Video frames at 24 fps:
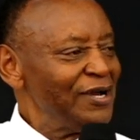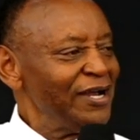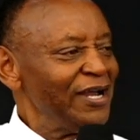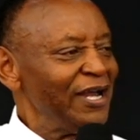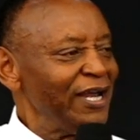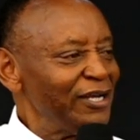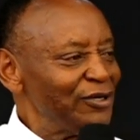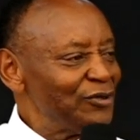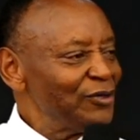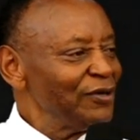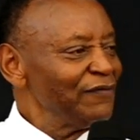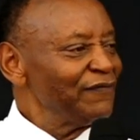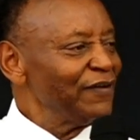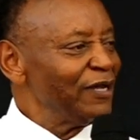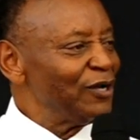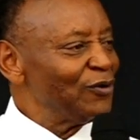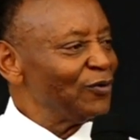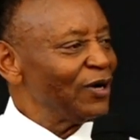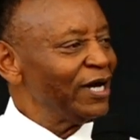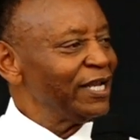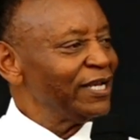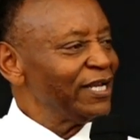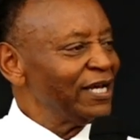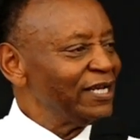and you even
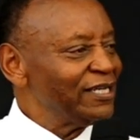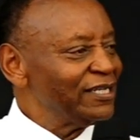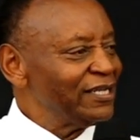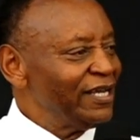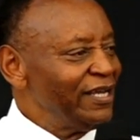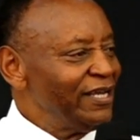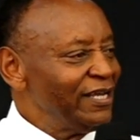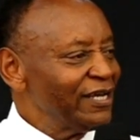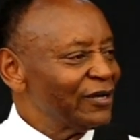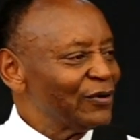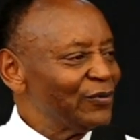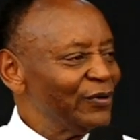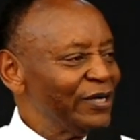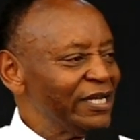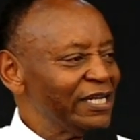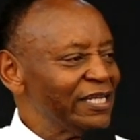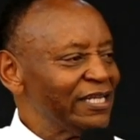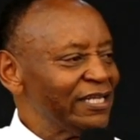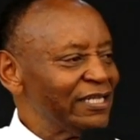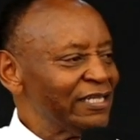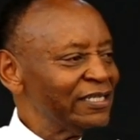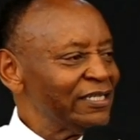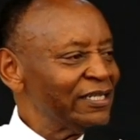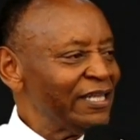wondered, hey, eh,
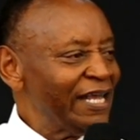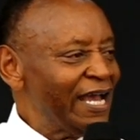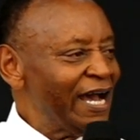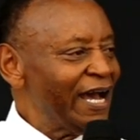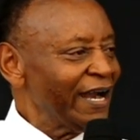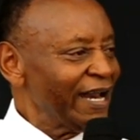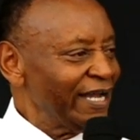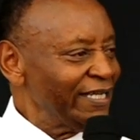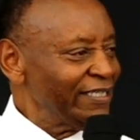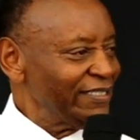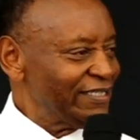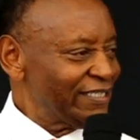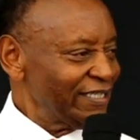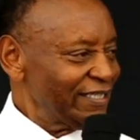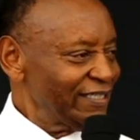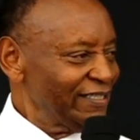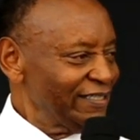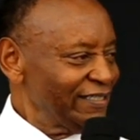query, they are right.